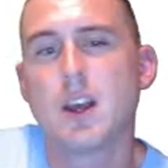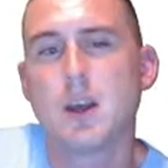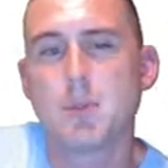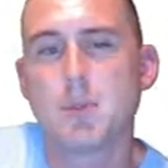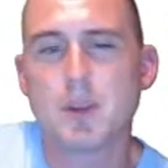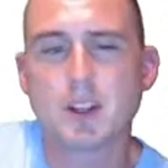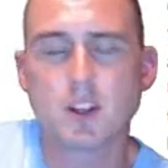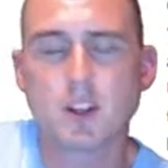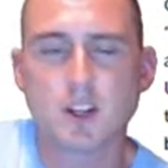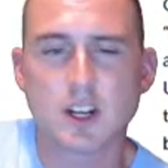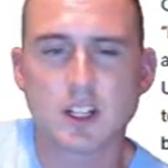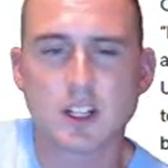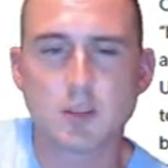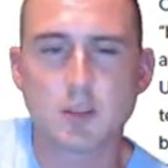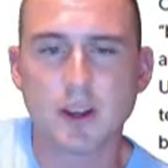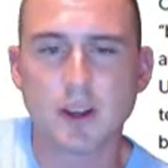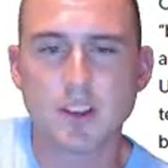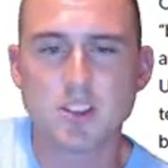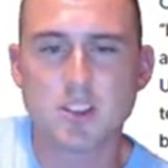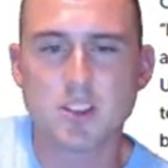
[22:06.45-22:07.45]
being conducted
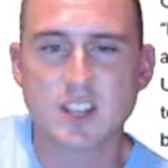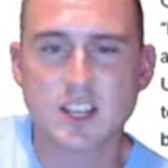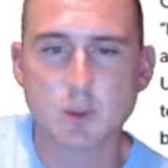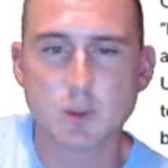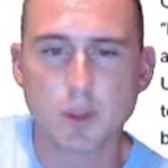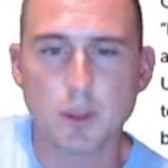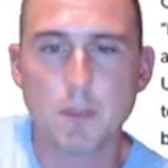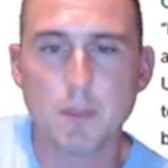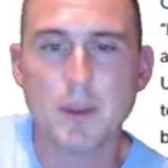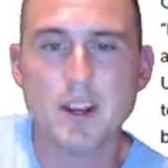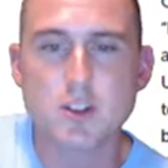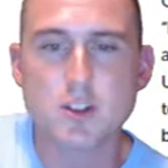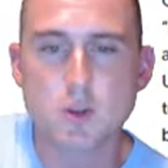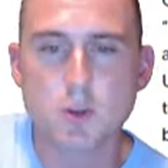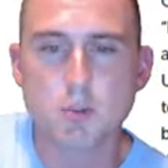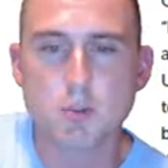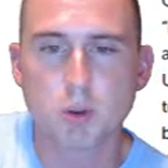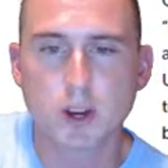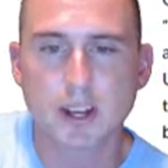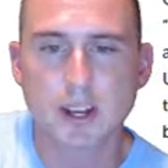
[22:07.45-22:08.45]
by the state, with the ministry
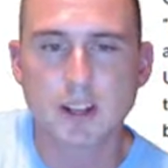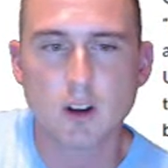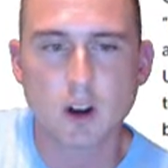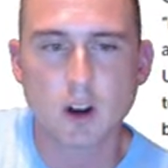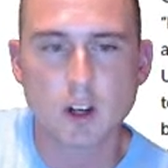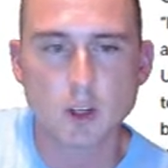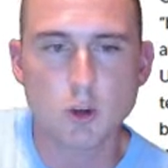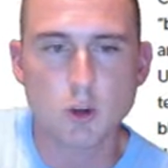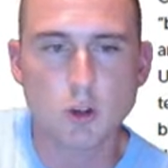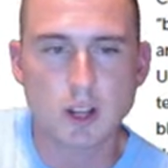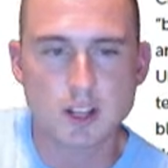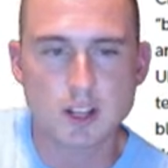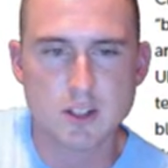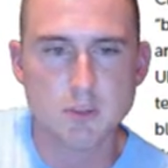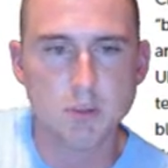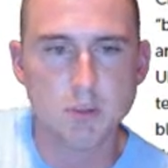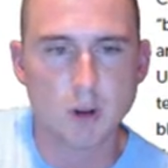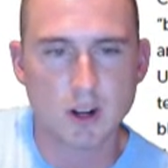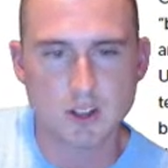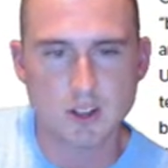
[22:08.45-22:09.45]
planning on utilizing
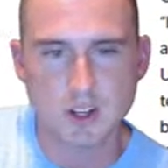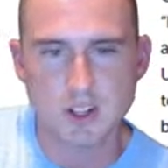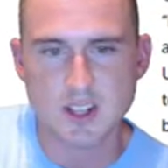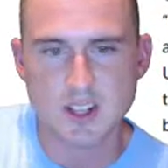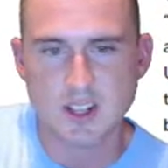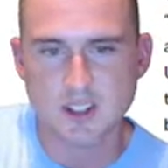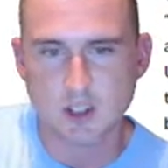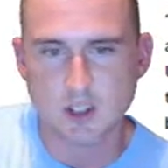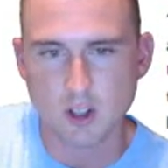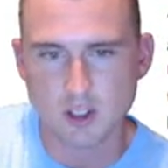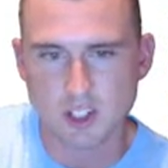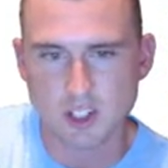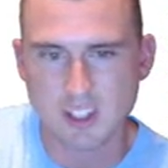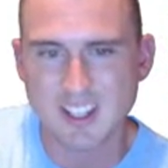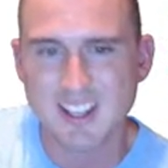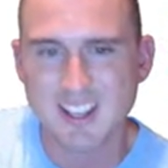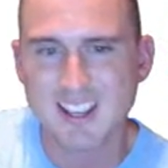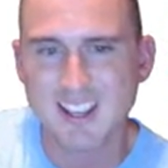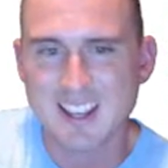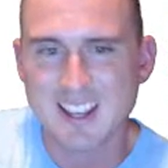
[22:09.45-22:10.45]
blockchain technology
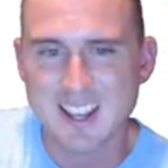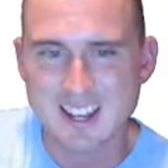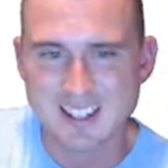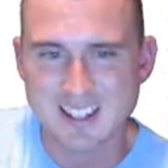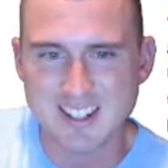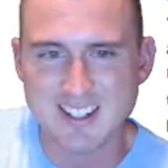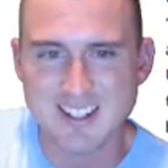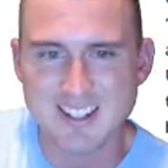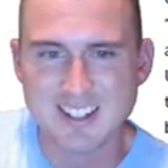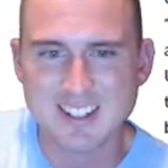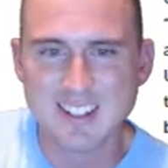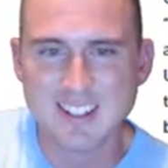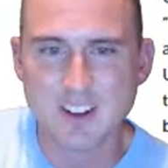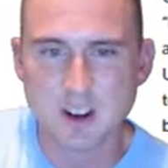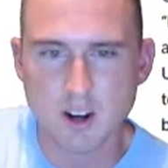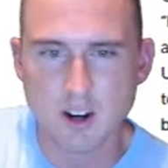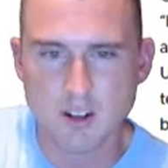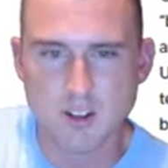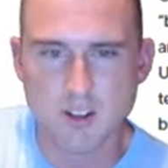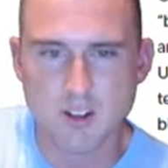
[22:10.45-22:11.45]
and conducting
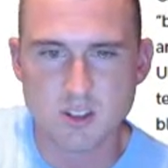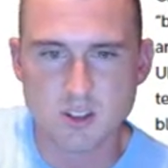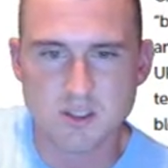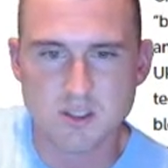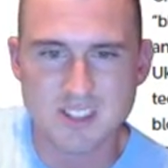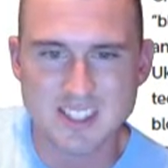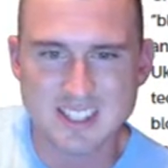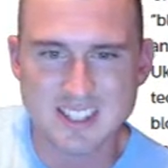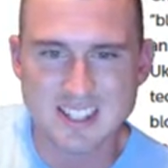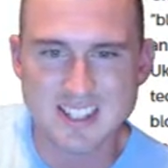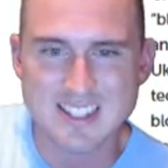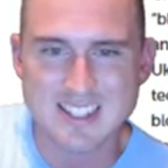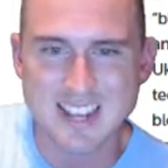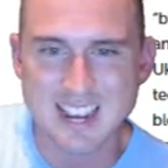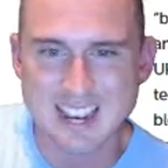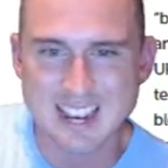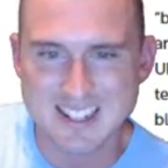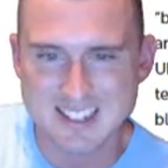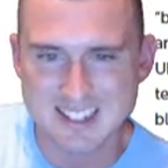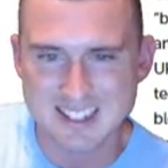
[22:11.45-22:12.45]
auctions of seized
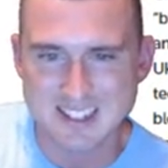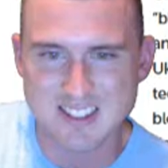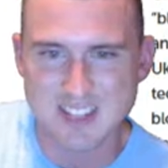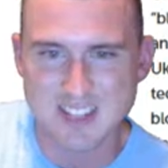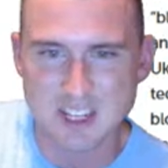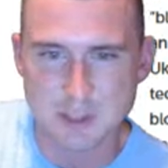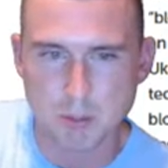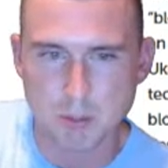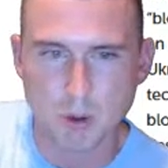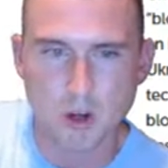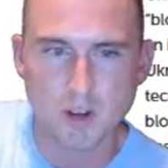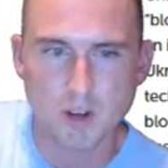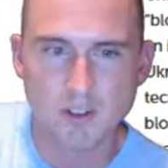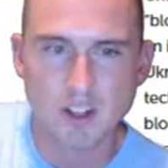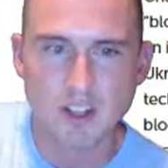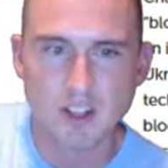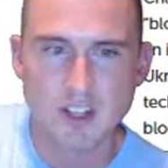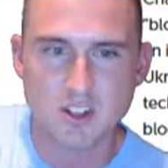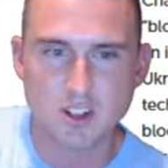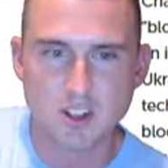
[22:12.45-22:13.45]
assets as part of an
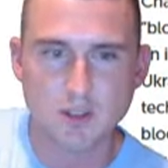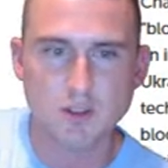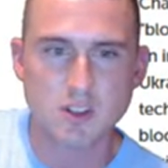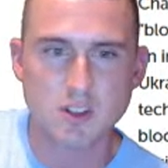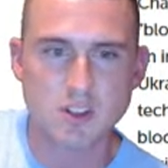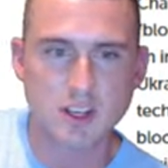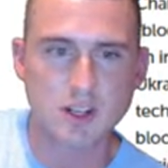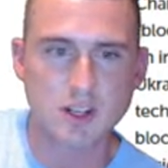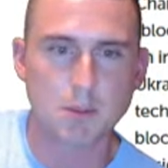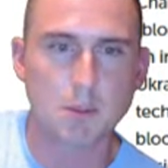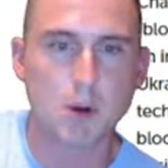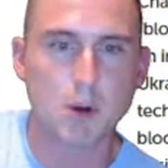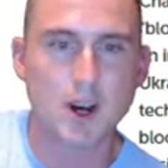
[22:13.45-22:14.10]
initiative designed to